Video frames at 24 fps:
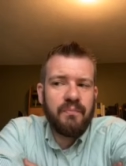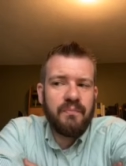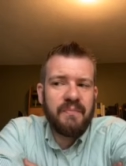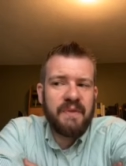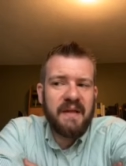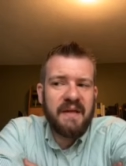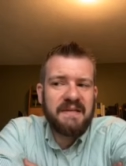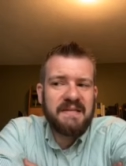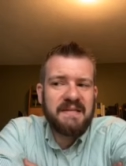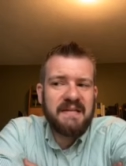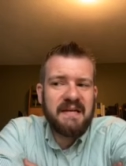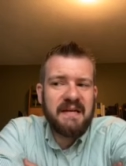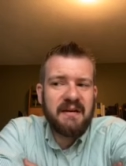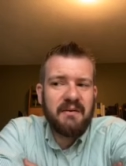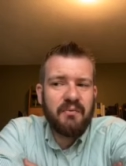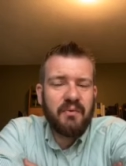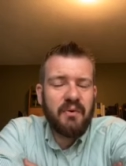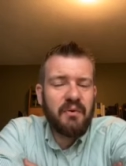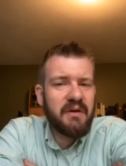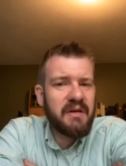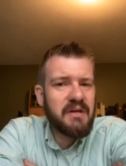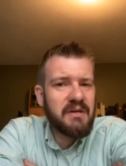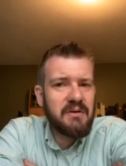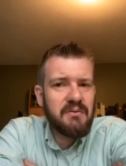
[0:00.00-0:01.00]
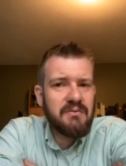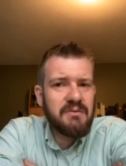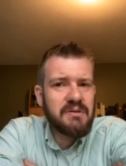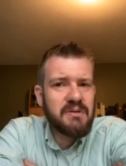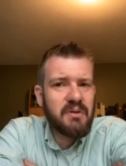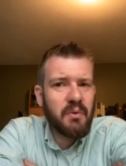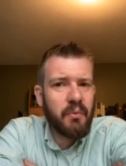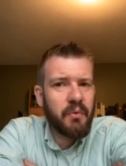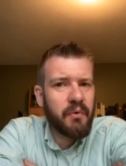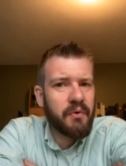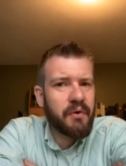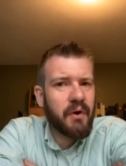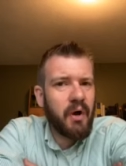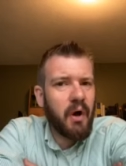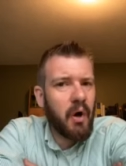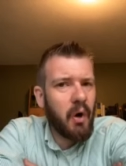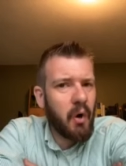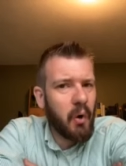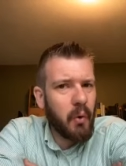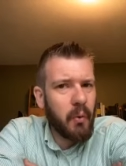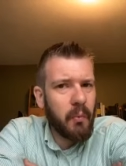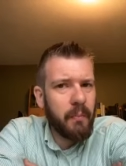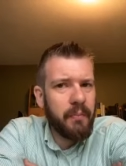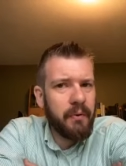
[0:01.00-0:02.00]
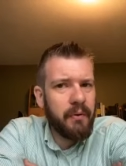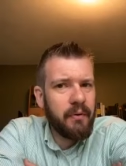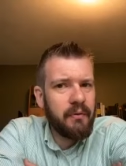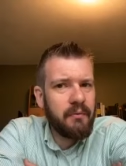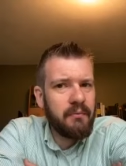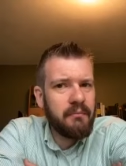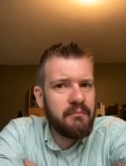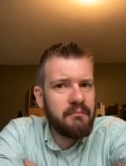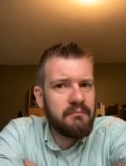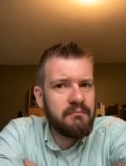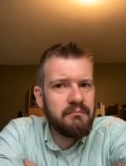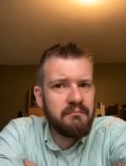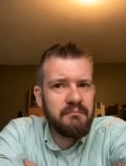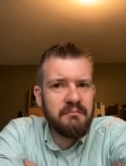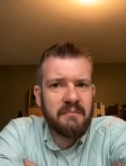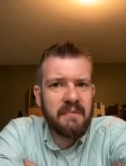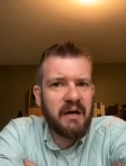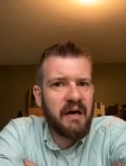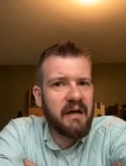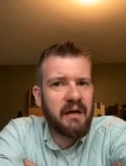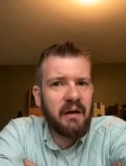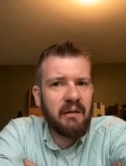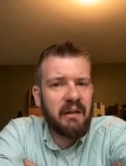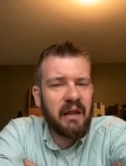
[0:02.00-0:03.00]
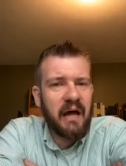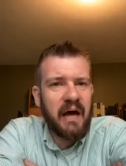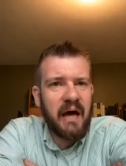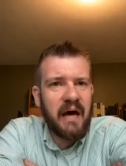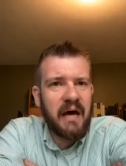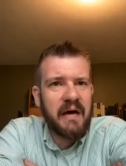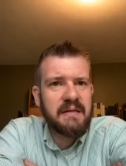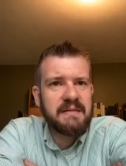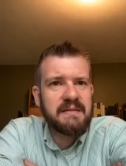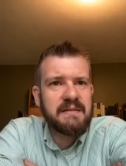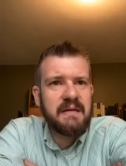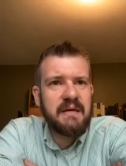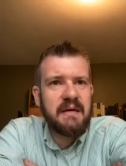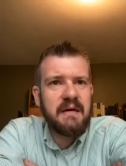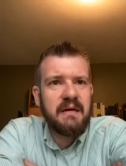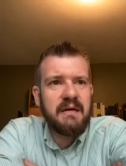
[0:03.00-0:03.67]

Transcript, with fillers: they didn't really use the word hope, not a lot.